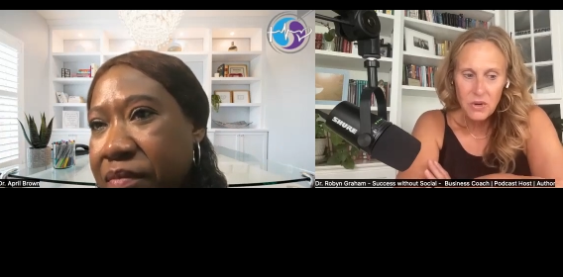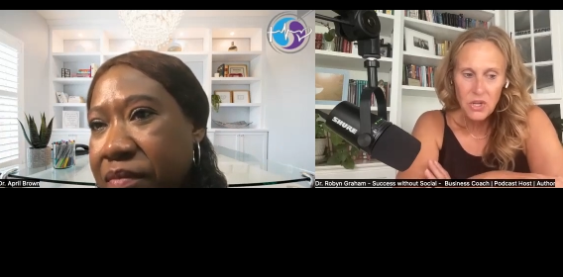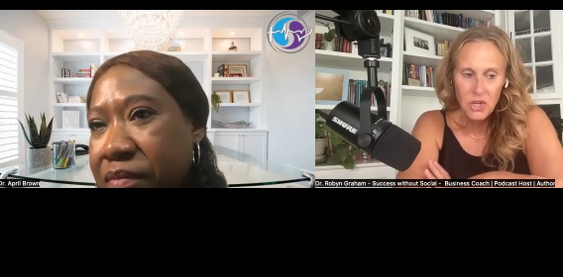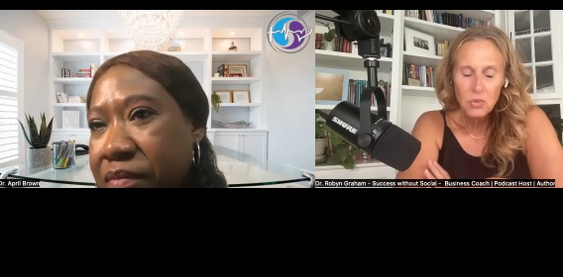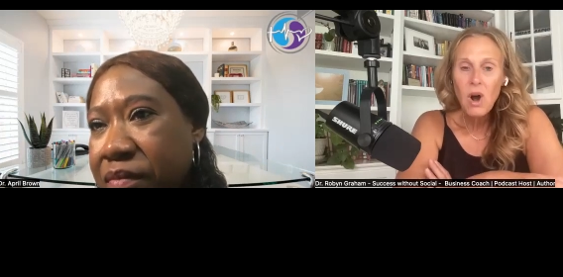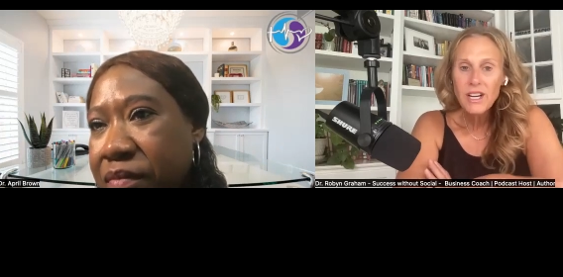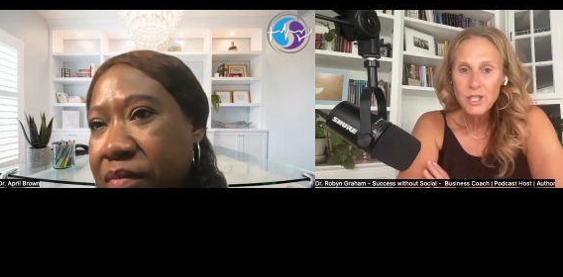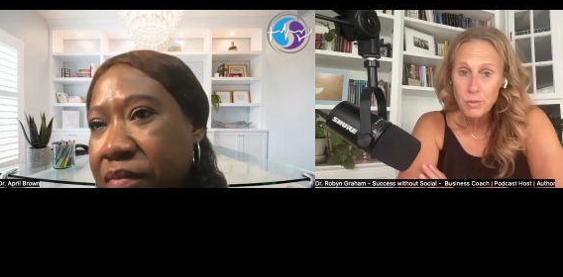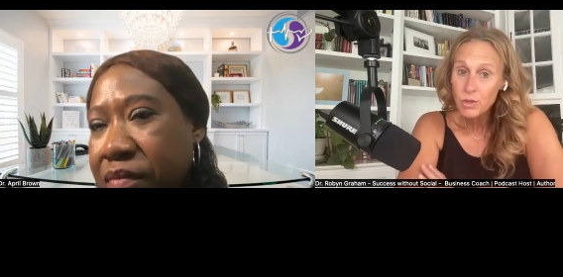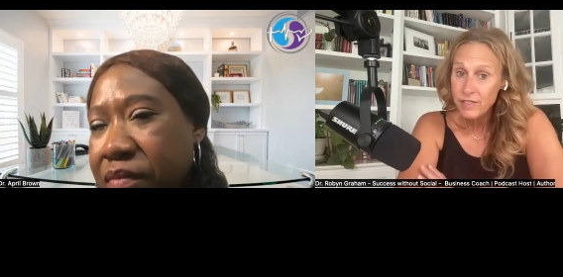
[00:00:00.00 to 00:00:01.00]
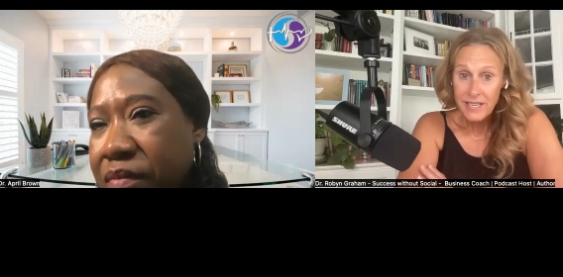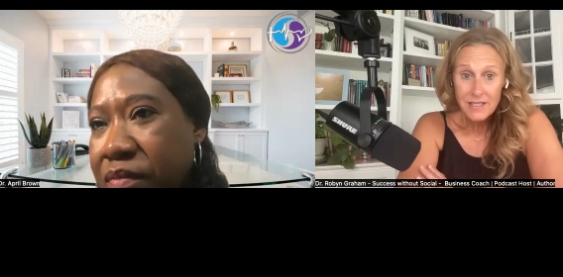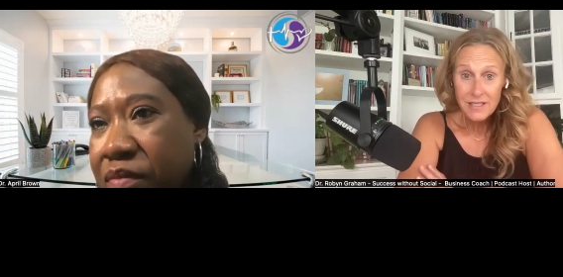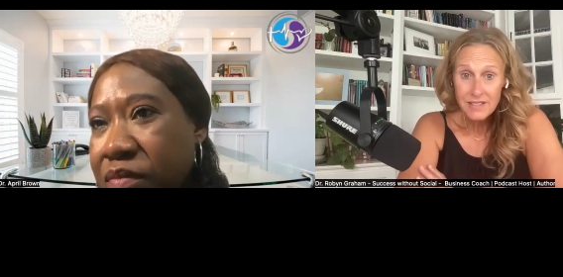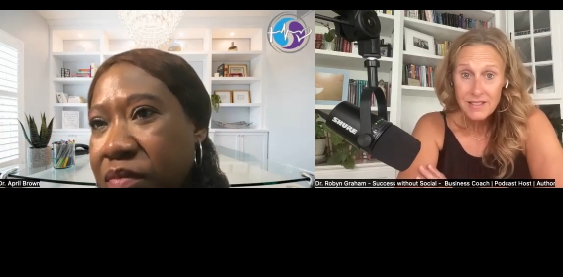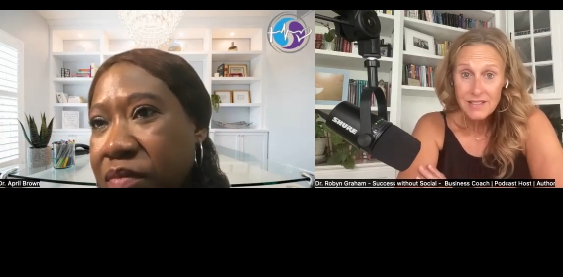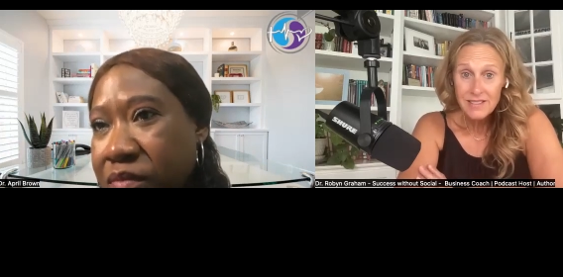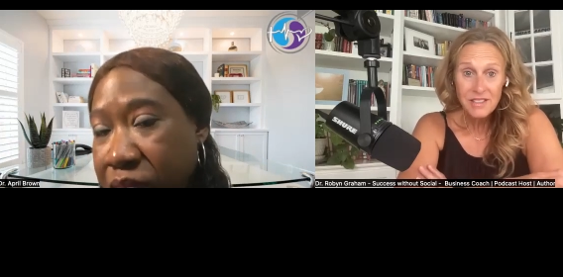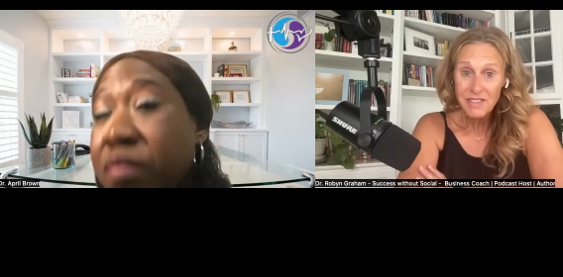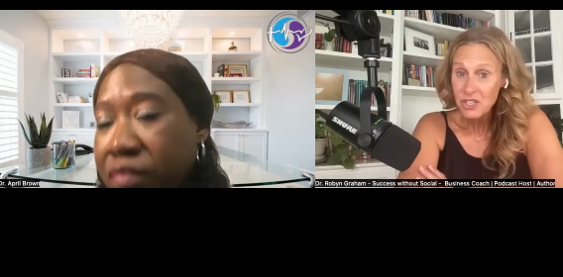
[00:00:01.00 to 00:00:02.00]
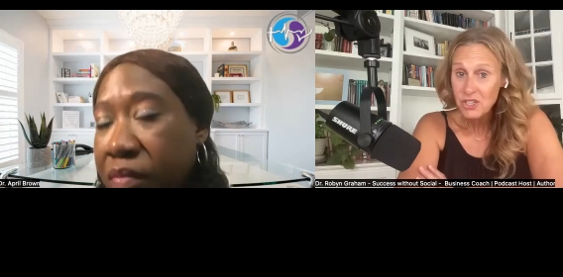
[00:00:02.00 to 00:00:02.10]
Speaker 1: you watch movies, TV